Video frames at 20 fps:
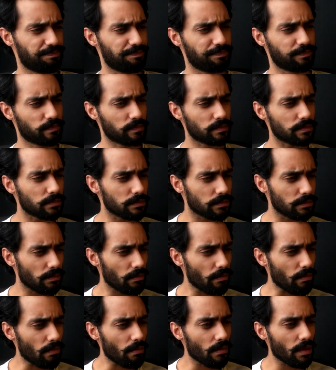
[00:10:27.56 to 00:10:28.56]

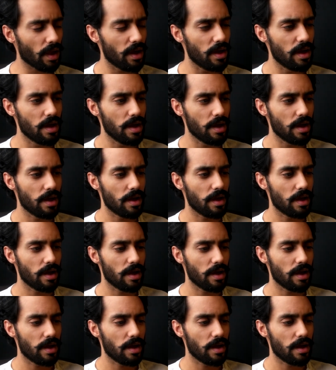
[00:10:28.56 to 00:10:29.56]

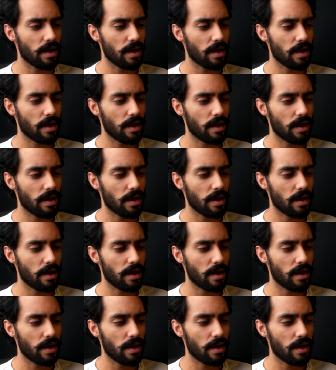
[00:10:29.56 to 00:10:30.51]
Nothing is said.